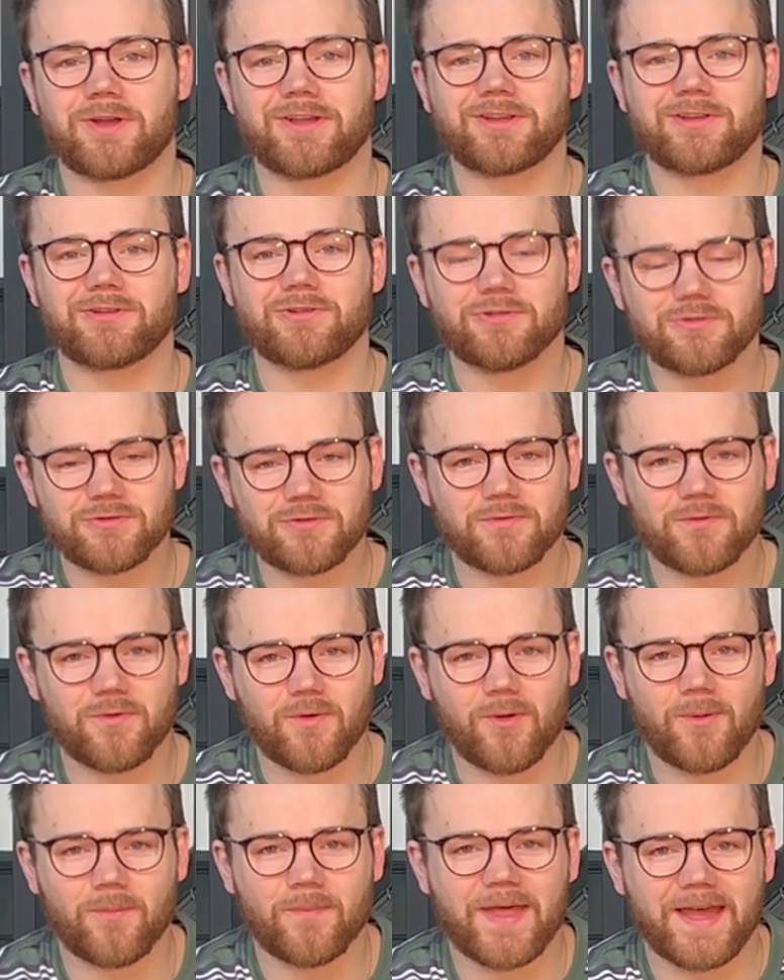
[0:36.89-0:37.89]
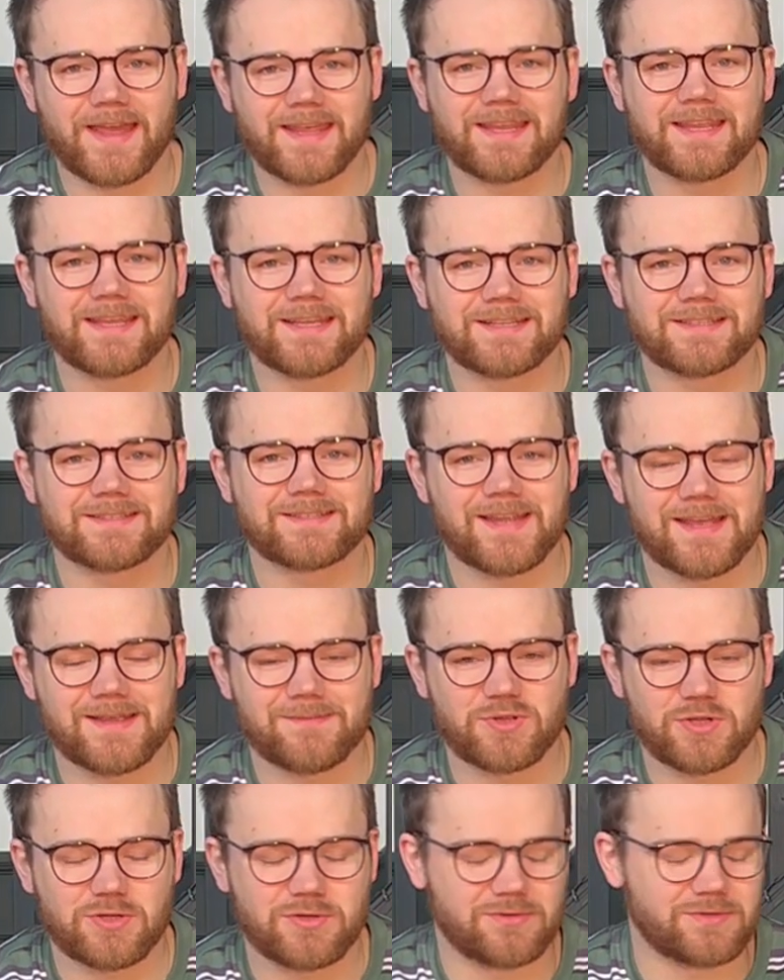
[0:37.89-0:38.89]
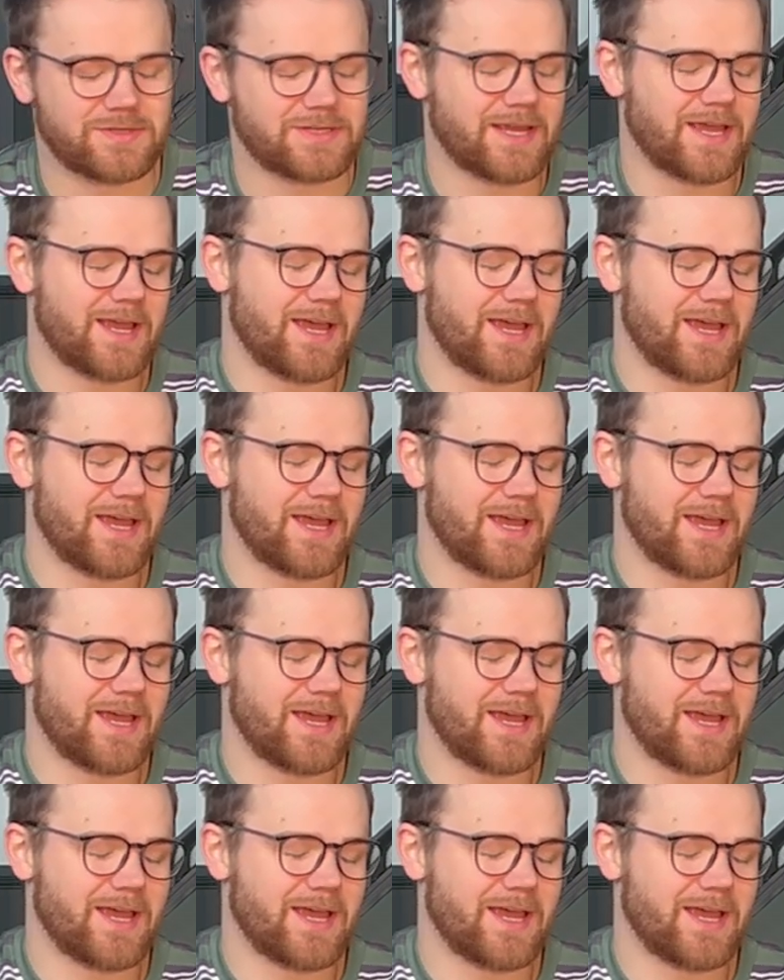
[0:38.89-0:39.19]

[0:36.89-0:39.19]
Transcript: uniform that he is debuted.